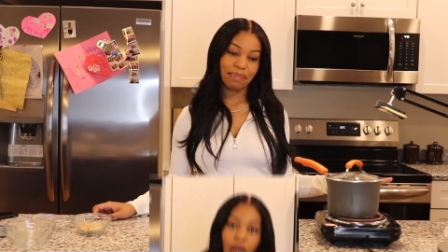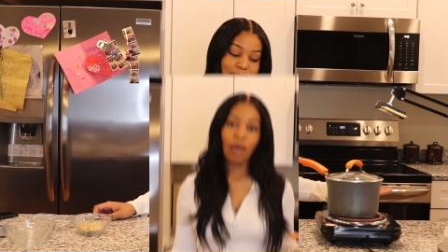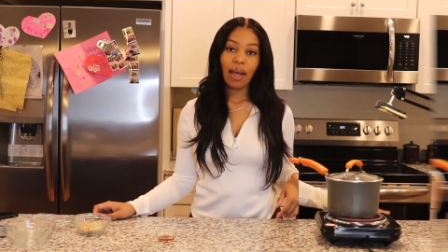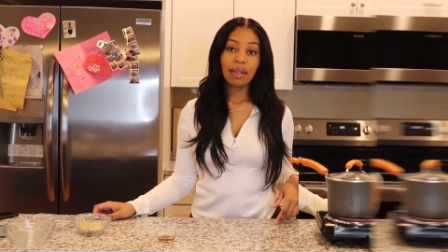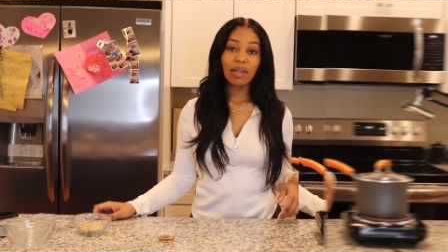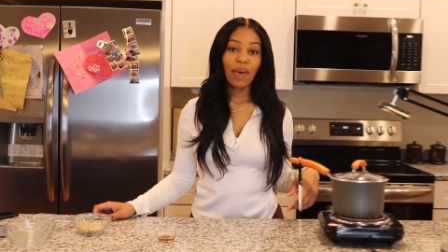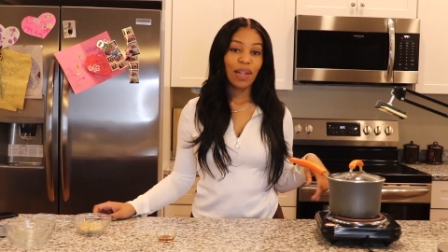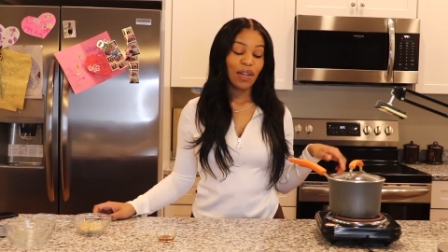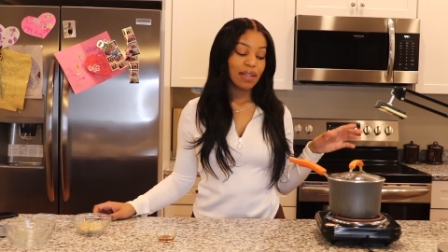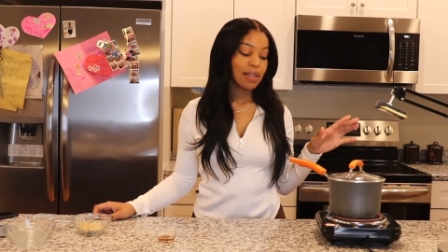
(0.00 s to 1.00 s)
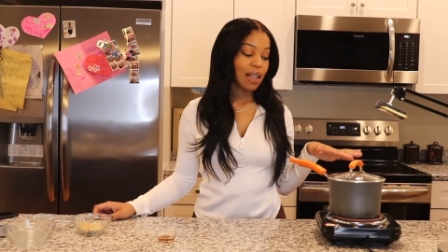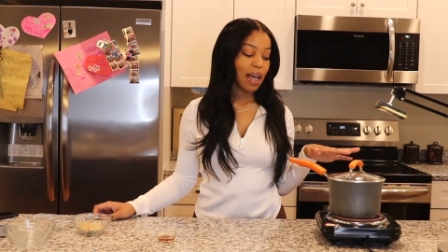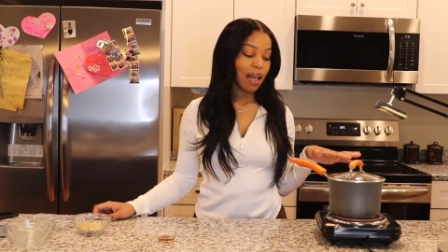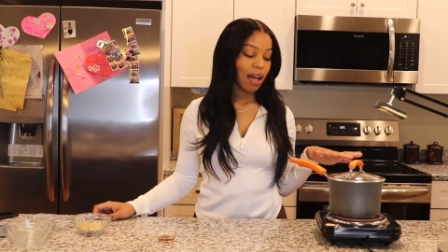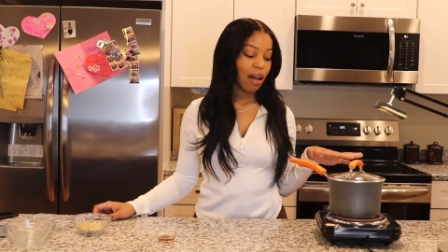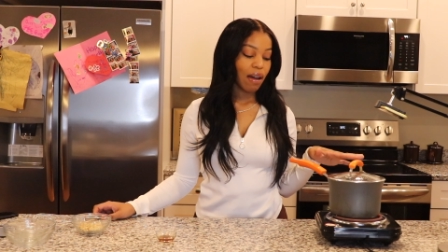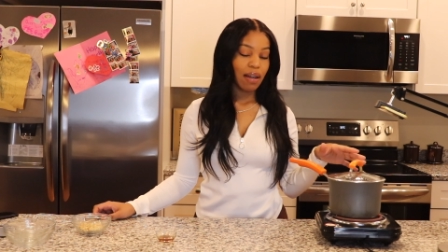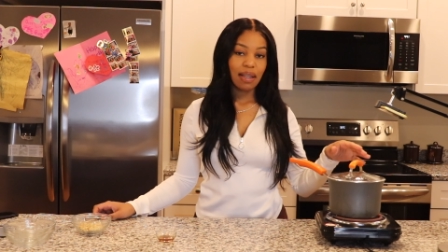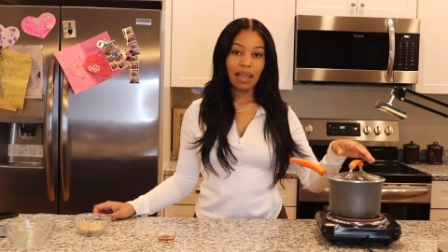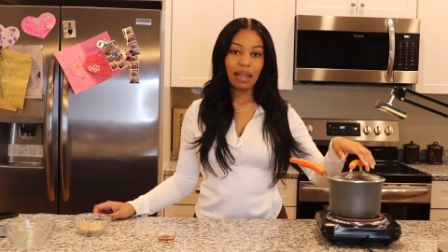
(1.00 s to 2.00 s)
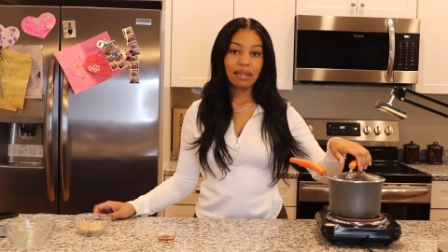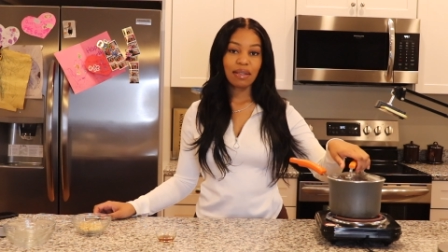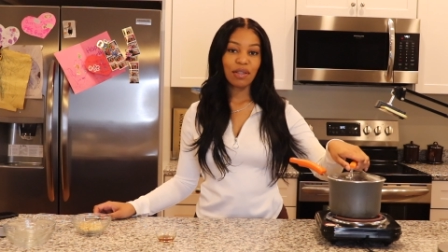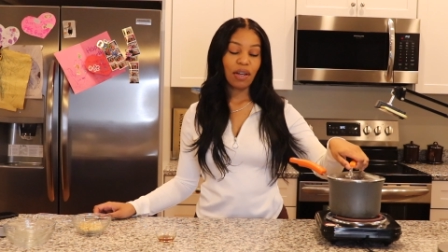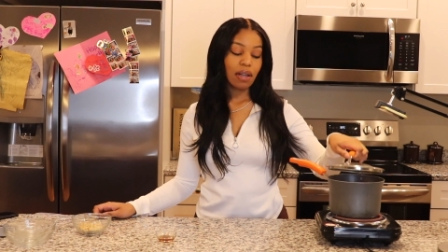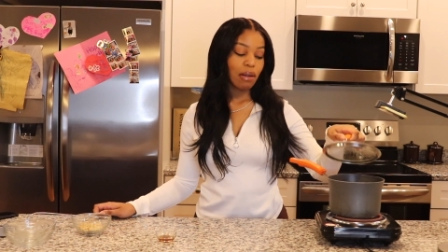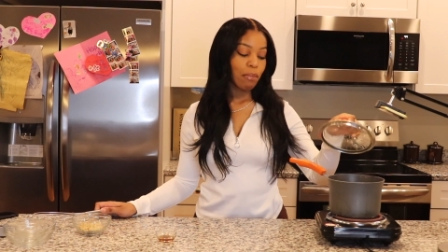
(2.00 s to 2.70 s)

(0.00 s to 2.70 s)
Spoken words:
Okay, so it looks like our glaze is starting